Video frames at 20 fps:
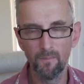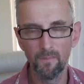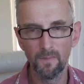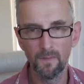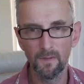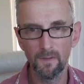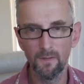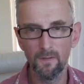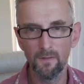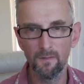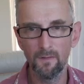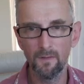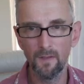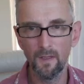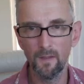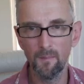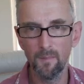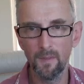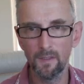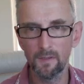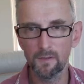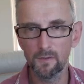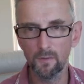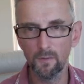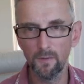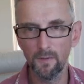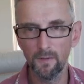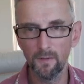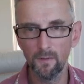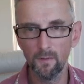You need to make sure
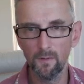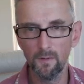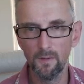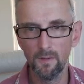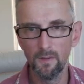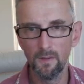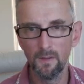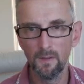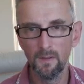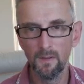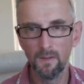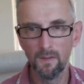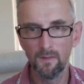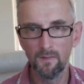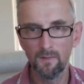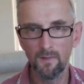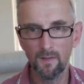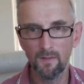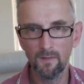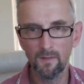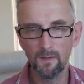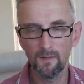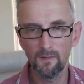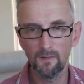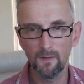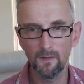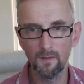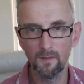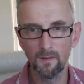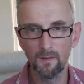that your settings
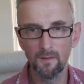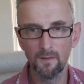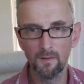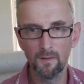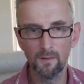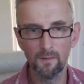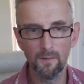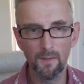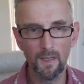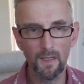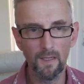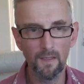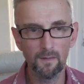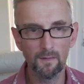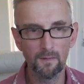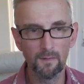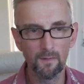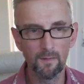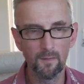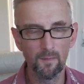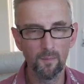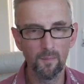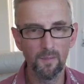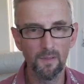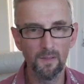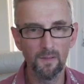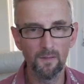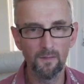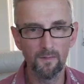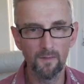are correct.
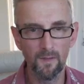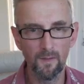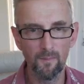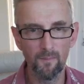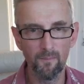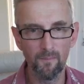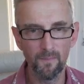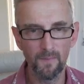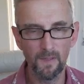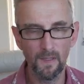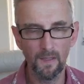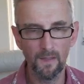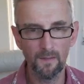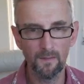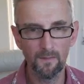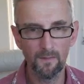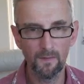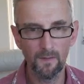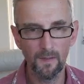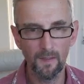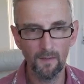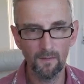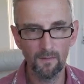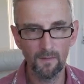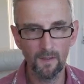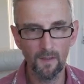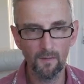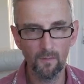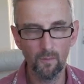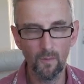But yeah, so
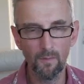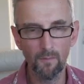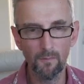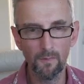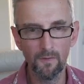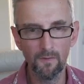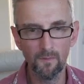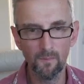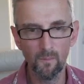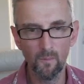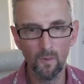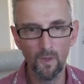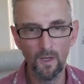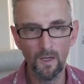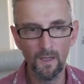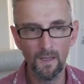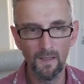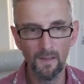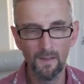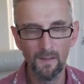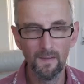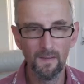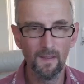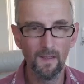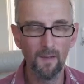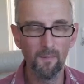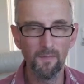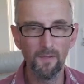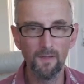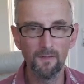that's one reason why
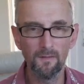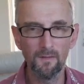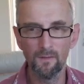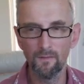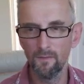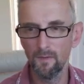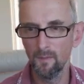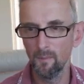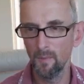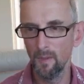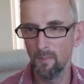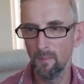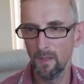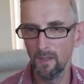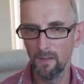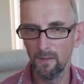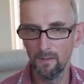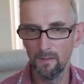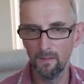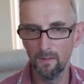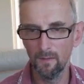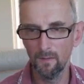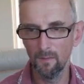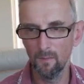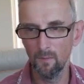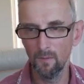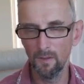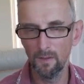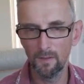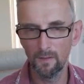updating the firmware might not
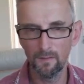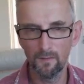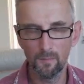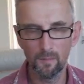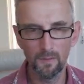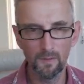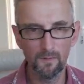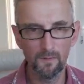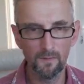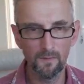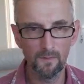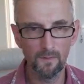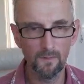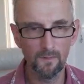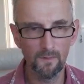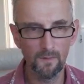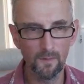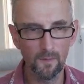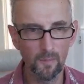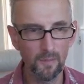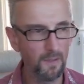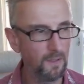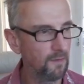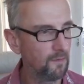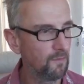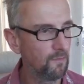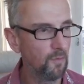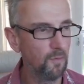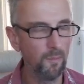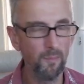work, is because it's using the
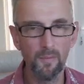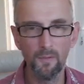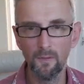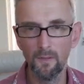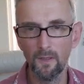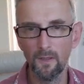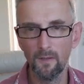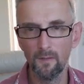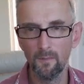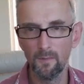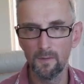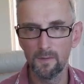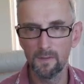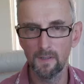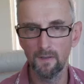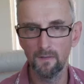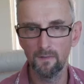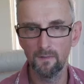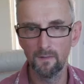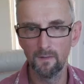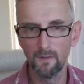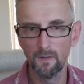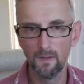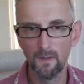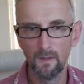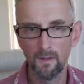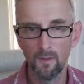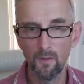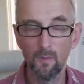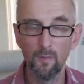PX4 bootloader, which has
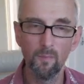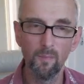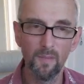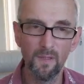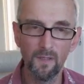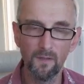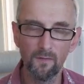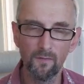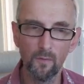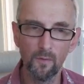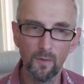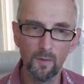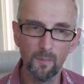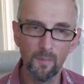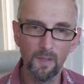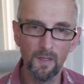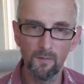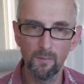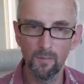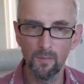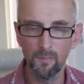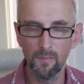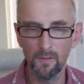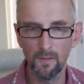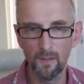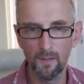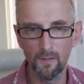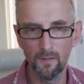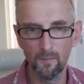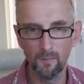PX4 compatible
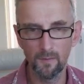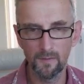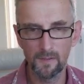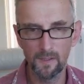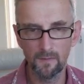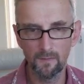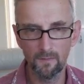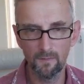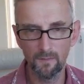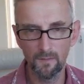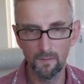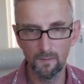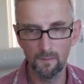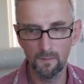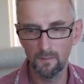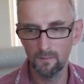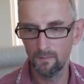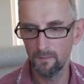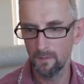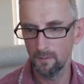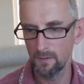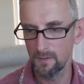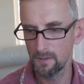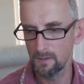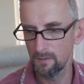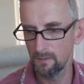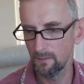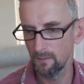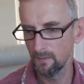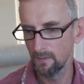bootloader, which has a few
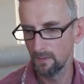issues.